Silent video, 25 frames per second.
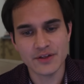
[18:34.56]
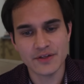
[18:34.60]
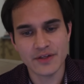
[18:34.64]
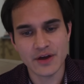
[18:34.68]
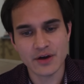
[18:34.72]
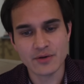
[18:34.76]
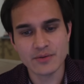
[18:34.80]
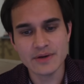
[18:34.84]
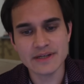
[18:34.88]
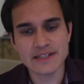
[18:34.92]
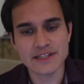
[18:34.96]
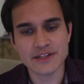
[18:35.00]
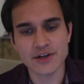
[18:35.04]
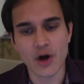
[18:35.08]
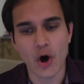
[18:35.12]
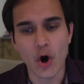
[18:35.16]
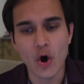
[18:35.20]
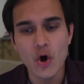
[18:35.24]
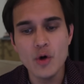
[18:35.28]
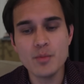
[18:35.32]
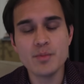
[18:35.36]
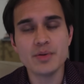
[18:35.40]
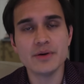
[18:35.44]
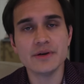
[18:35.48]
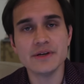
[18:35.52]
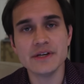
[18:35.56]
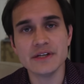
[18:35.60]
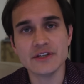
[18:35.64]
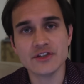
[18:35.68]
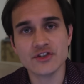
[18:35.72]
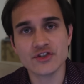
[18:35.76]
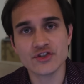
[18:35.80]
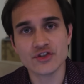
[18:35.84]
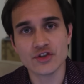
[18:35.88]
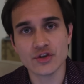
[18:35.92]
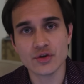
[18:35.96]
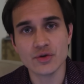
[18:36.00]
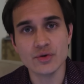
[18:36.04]
there is an
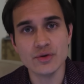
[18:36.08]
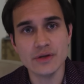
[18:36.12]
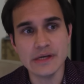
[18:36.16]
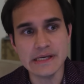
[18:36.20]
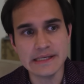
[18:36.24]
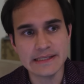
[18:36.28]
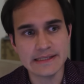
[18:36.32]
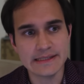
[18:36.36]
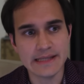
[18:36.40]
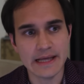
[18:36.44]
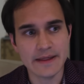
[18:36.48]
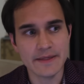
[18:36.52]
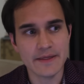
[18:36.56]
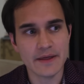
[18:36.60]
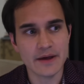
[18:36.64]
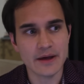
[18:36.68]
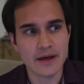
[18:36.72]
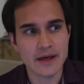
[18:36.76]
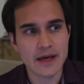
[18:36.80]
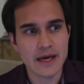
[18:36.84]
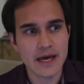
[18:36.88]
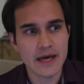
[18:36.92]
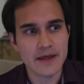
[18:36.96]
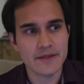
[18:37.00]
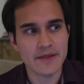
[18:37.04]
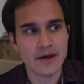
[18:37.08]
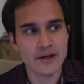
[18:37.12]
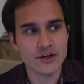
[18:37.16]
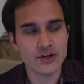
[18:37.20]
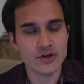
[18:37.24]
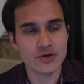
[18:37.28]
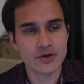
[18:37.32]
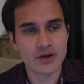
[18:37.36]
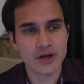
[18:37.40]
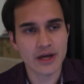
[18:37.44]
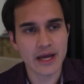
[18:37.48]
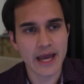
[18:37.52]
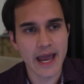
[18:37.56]
openness to this, that
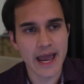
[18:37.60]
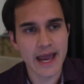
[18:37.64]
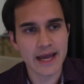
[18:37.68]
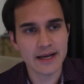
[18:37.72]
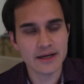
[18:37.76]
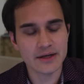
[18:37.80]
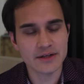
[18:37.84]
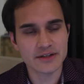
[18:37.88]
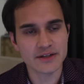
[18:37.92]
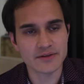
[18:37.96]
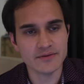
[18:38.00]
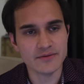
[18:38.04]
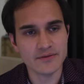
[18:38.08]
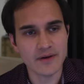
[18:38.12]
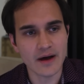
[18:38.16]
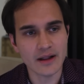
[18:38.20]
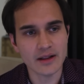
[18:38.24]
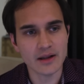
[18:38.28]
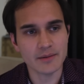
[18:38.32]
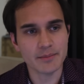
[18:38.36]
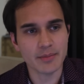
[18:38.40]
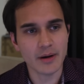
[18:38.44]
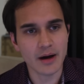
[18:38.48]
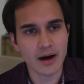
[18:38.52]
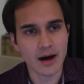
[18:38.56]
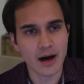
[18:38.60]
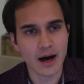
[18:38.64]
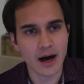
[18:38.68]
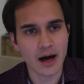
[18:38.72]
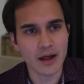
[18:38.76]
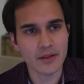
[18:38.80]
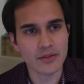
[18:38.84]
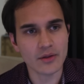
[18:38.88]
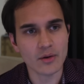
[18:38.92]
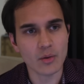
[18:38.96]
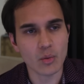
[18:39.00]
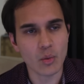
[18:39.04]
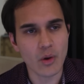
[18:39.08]
you can develop
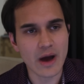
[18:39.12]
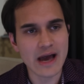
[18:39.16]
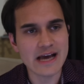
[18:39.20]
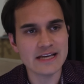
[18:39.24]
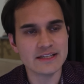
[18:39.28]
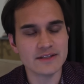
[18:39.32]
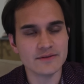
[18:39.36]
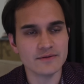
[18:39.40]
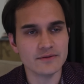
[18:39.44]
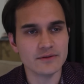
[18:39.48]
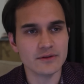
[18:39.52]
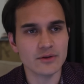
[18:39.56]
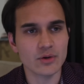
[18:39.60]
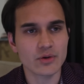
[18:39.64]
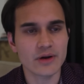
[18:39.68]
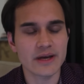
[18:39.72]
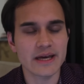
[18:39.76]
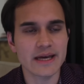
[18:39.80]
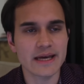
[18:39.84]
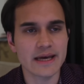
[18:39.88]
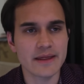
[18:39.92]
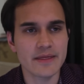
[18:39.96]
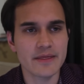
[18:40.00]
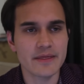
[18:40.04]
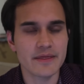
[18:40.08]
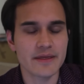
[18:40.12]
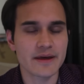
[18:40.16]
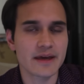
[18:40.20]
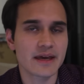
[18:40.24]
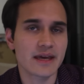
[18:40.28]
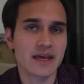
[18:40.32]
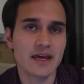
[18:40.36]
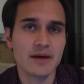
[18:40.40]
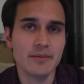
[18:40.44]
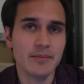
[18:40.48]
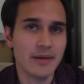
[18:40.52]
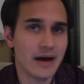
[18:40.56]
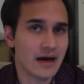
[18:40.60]
other ways of looking and
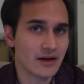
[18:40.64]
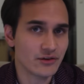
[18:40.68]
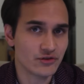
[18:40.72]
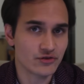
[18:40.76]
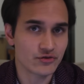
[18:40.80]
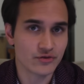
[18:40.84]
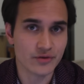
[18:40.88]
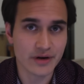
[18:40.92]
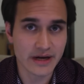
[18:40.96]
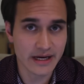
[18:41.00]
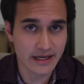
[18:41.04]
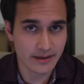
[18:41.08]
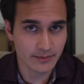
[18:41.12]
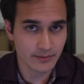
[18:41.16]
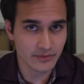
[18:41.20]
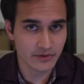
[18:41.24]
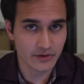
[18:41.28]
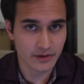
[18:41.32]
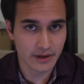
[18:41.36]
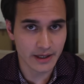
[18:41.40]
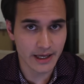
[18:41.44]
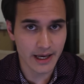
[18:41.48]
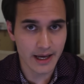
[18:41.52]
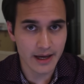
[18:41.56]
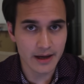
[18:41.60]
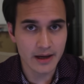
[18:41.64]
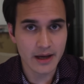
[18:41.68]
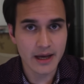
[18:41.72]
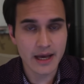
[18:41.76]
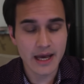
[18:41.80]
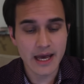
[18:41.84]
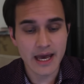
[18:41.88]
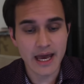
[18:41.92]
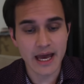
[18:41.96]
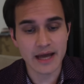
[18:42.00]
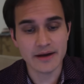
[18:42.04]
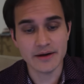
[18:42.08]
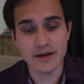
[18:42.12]
thinking about dreams, okay?
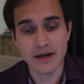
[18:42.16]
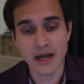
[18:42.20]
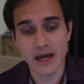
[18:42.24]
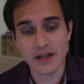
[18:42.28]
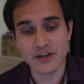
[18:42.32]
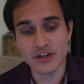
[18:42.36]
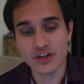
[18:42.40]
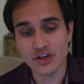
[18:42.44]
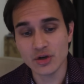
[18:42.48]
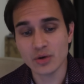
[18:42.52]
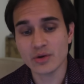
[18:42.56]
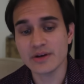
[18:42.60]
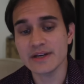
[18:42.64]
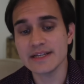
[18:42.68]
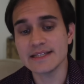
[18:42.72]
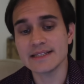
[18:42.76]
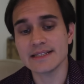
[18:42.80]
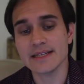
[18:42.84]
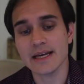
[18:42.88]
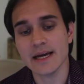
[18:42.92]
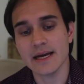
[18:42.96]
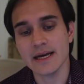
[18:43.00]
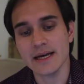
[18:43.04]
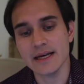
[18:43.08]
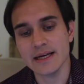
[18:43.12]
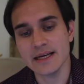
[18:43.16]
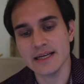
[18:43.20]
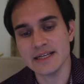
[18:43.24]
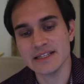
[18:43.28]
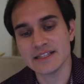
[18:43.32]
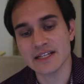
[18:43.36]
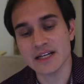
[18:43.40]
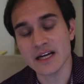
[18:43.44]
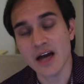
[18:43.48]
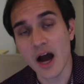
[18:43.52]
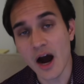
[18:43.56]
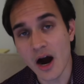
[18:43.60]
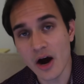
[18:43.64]
And Jung is
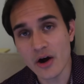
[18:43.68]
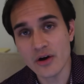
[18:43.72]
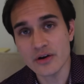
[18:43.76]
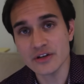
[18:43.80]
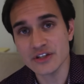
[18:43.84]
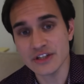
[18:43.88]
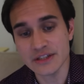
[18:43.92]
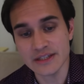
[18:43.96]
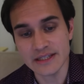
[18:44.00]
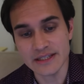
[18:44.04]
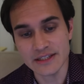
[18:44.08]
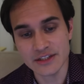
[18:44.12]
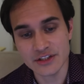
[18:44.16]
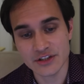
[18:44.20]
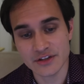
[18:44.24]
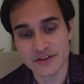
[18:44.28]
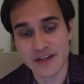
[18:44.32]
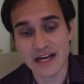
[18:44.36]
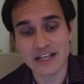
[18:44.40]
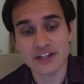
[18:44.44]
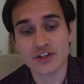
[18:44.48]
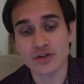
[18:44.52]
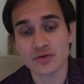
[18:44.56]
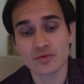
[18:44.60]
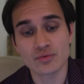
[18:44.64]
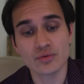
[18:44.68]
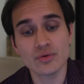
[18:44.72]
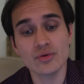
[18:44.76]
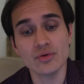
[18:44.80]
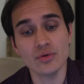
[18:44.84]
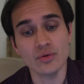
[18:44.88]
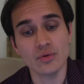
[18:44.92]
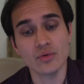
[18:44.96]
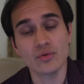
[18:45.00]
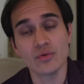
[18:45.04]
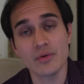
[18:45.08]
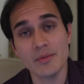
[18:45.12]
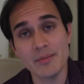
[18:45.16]
encouraging this, so that's a
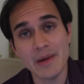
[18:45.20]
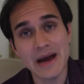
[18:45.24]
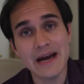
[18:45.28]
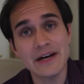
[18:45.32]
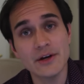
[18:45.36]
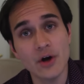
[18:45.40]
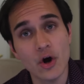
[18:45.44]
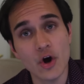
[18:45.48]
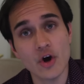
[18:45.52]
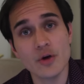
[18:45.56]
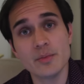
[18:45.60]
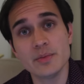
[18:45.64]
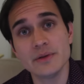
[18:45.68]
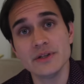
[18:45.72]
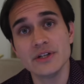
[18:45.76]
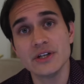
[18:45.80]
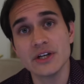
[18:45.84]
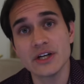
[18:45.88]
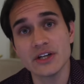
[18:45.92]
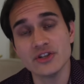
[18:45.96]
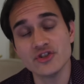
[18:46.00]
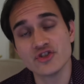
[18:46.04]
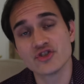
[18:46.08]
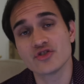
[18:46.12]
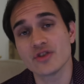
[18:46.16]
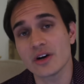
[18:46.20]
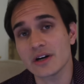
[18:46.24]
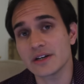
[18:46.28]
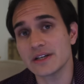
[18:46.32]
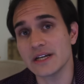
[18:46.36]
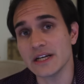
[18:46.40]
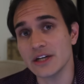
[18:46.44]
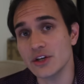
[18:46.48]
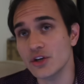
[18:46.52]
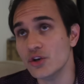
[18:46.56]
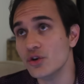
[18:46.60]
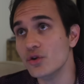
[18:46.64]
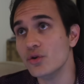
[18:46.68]
rule. Remain open to
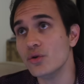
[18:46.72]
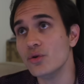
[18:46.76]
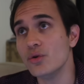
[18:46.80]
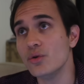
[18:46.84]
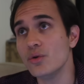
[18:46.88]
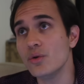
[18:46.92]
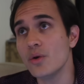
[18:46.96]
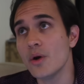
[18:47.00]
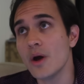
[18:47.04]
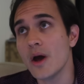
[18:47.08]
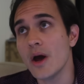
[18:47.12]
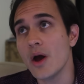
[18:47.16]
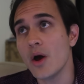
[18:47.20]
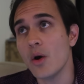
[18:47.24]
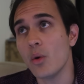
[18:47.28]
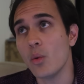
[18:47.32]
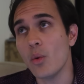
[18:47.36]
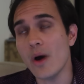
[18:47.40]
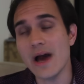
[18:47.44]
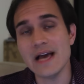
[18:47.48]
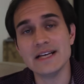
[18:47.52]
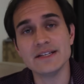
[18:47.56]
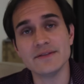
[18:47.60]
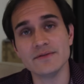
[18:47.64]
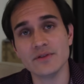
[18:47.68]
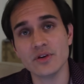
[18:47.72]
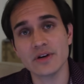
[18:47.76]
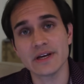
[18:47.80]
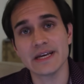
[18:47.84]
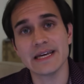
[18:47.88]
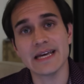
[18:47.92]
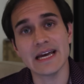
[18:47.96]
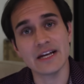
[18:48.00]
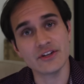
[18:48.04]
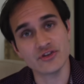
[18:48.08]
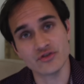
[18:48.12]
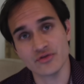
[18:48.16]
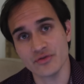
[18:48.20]
constructing new ways of
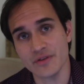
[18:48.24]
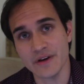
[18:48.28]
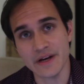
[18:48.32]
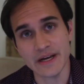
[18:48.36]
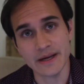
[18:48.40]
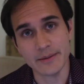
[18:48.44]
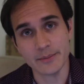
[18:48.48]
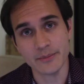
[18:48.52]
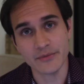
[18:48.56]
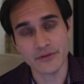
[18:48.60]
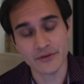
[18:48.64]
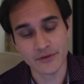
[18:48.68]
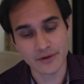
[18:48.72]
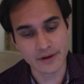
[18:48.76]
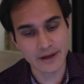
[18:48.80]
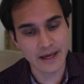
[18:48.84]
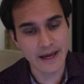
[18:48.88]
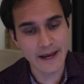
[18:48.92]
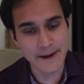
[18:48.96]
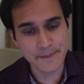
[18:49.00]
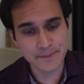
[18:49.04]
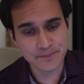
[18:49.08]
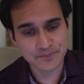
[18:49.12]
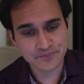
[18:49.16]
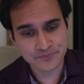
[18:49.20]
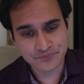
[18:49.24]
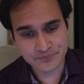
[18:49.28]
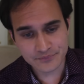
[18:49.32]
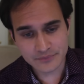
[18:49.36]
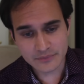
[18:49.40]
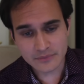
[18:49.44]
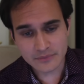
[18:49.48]
looking at dreams, okay?